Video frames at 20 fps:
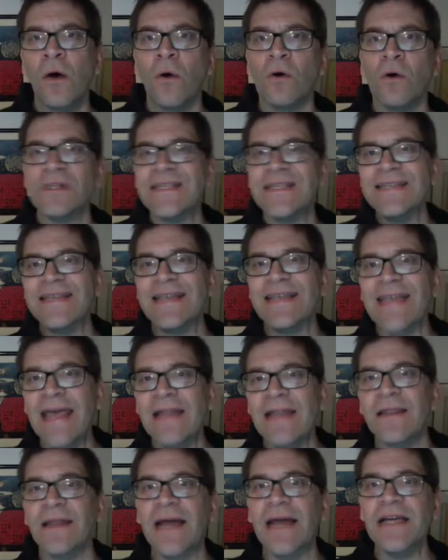Or is this the
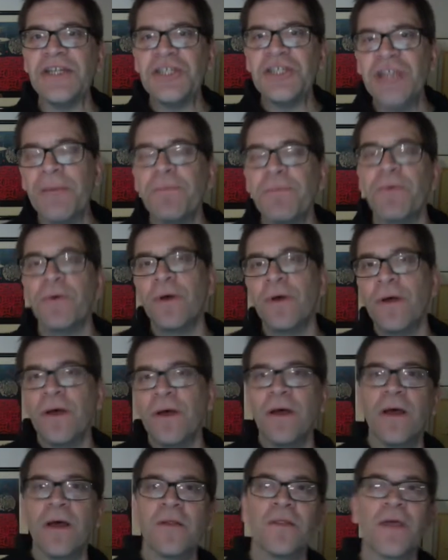date that I ship
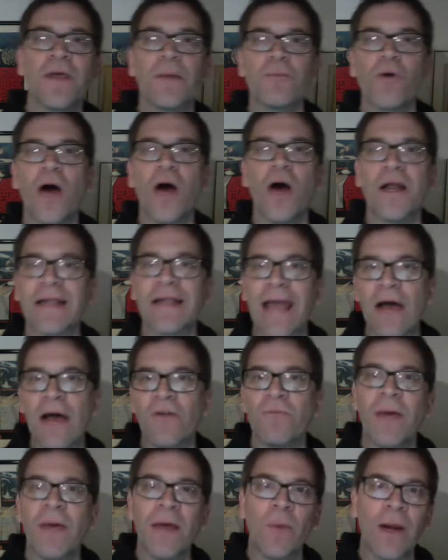the product
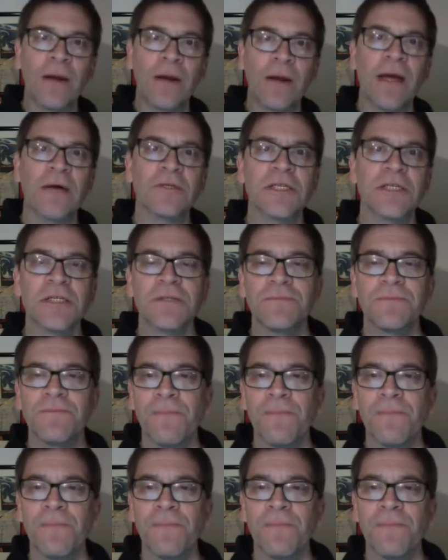out of my warehouse?